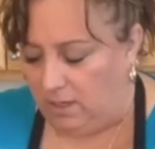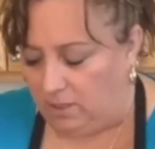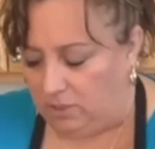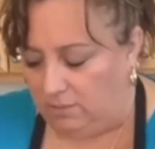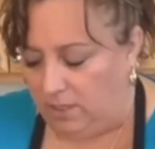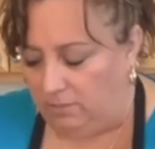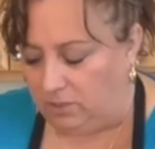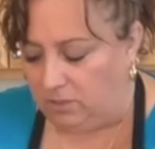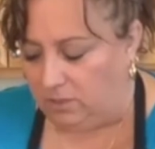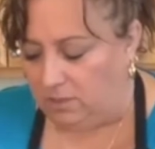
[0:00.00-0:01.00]
Actually, I think I'm
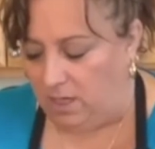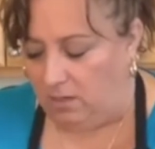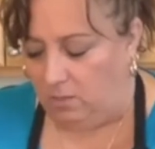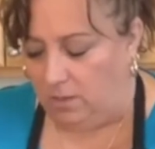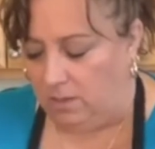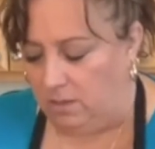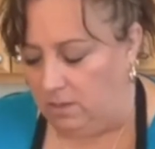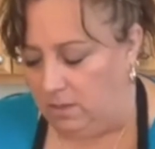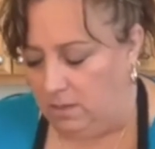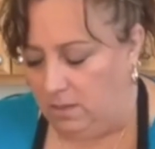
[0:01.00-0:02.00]
just going to take one
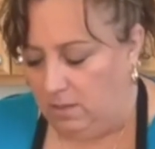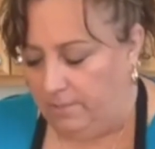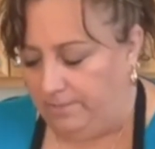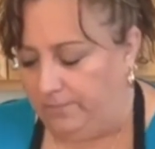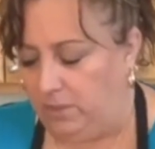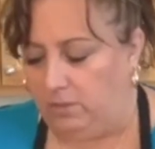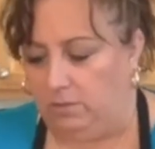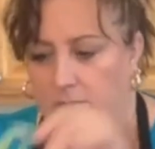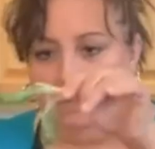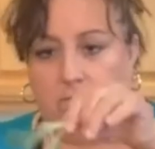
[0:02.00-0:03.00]

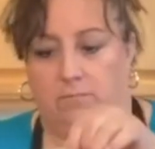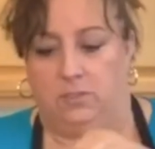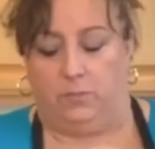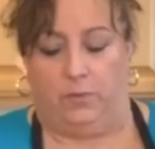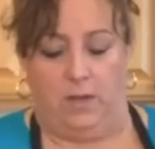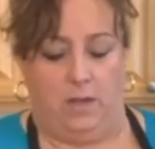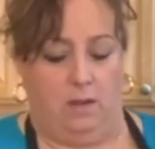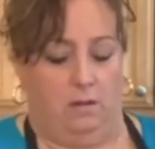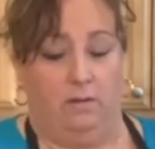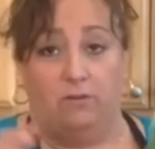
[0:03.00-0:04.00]
little sprig here.